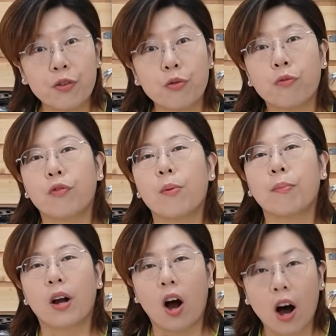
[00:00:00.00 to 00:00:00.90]
you
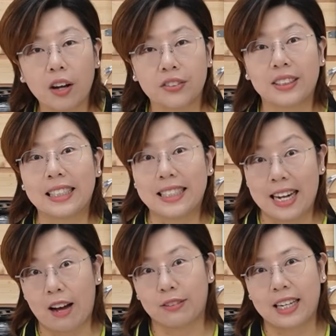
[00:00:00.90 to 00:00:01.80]
from costly
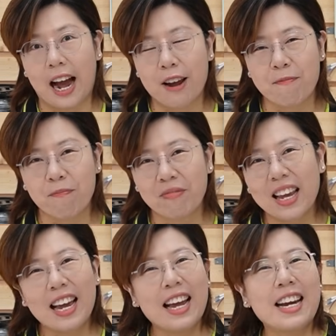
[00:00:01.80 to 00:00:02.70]
downtime.
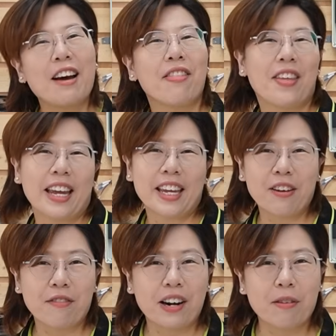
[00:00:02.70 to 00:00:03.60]
Now, thank
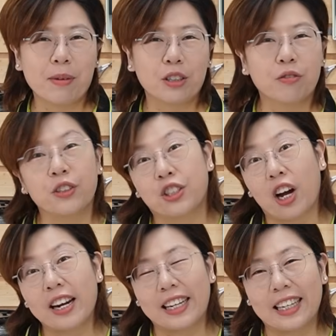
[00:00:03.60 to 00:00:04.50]
you very much for
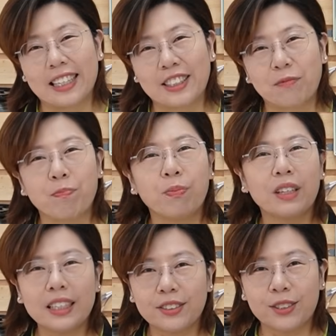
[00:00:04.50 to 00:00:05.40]
joining us.
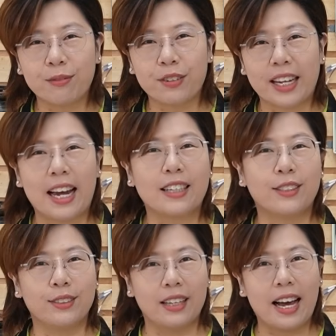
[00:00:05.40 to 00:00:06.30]
Please don't forget
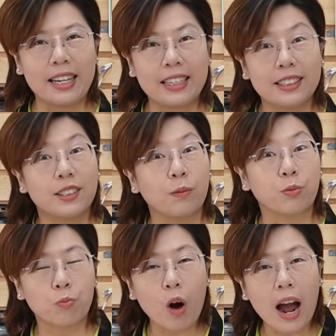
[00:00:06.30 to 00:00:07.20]
to like,
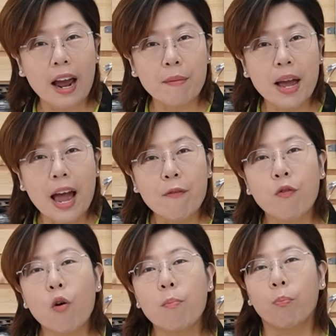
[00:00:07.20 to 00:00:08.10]
subscribe
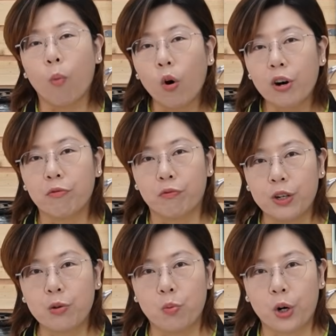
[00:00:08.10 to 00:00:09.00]
for more
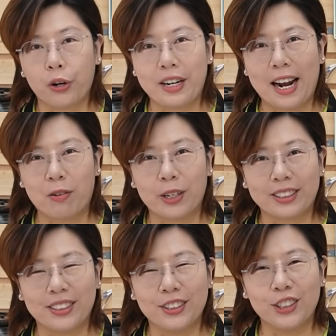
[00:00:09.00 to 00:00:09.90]
real-world
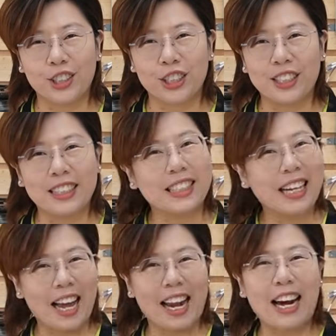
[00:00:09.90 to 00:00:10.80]
network solution
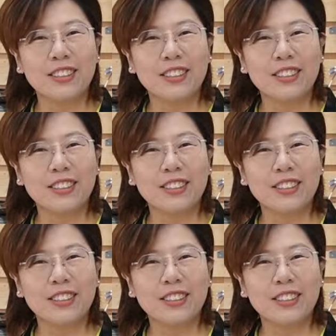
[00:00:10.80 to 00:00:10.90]
and